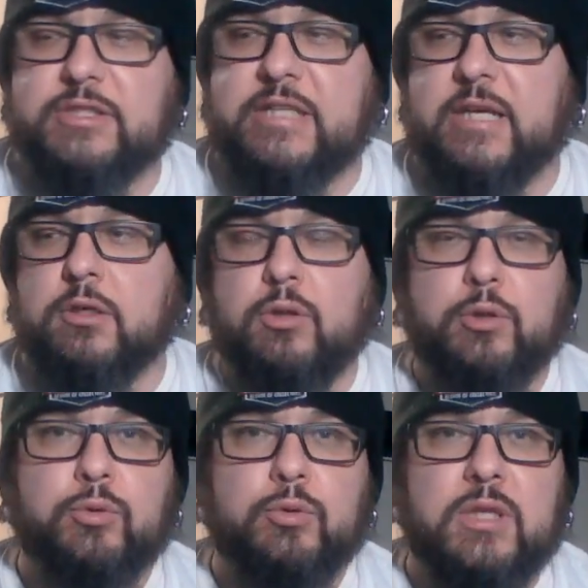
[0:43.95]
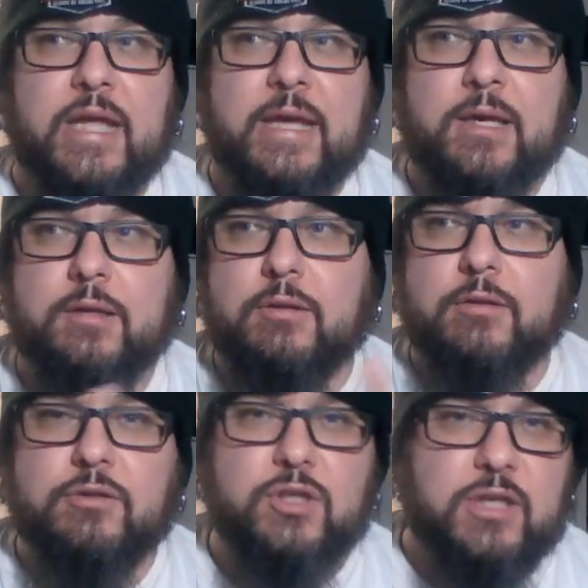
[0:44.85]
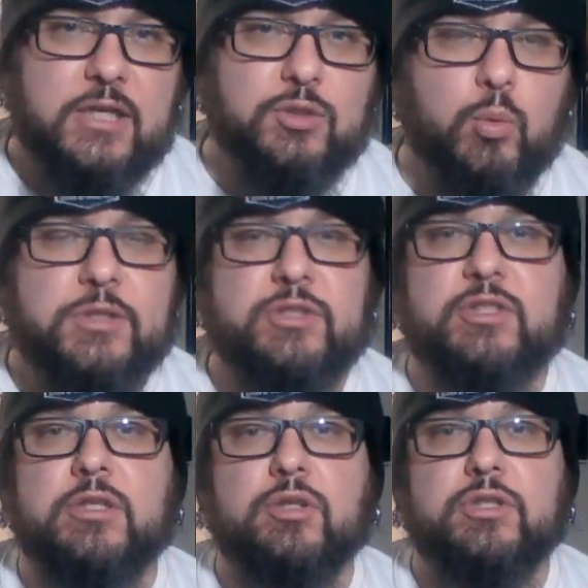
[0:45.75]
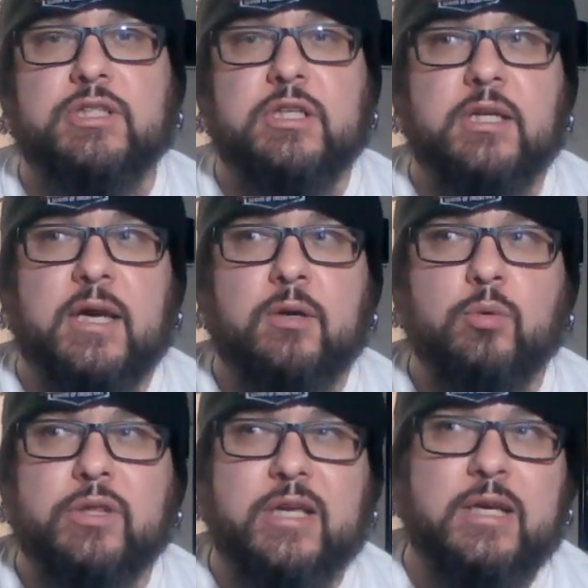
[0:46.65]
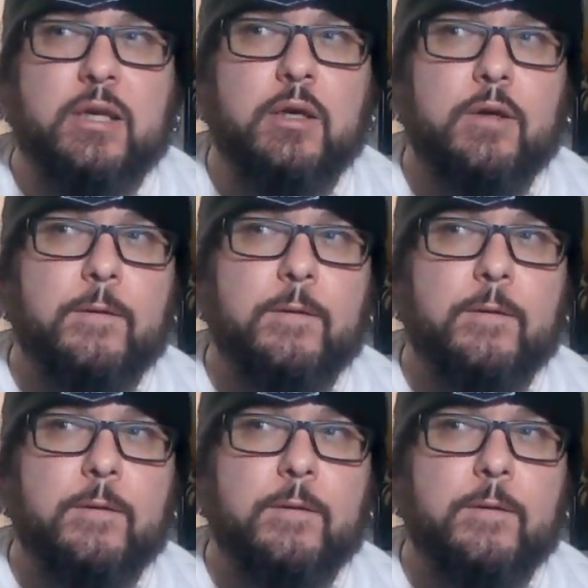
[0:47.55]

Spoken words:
Does that include, like, the deluxe ones that you're seeing now with, like,